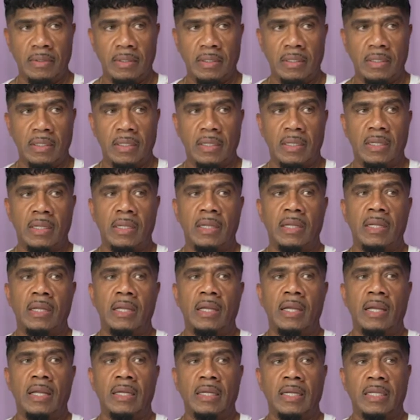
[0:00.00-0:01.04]
A and M,
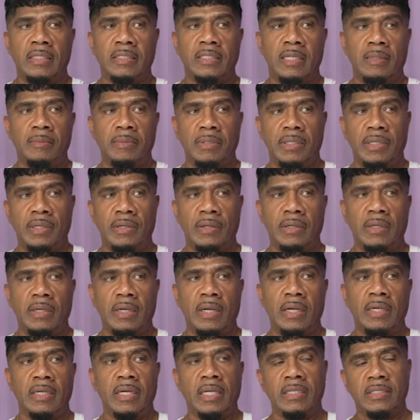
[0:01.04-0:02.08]
okay. And let them hear
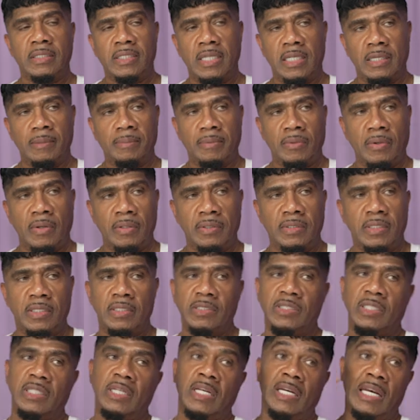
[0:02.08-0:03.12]
it, and then set up an
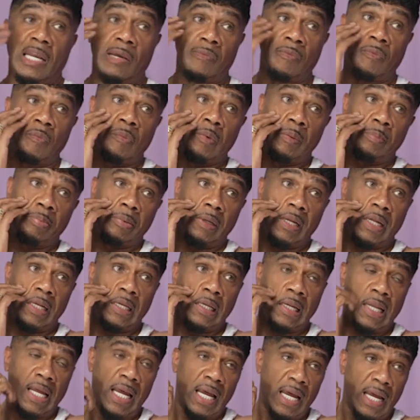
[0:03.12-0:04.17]
audition. And then when we
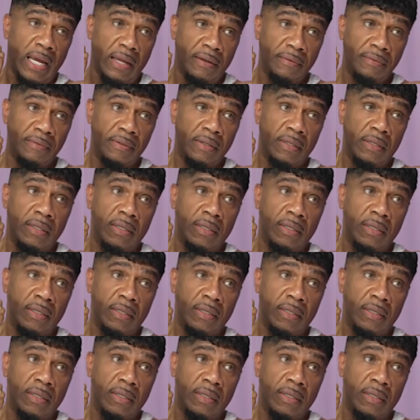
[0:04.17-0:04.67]
played live,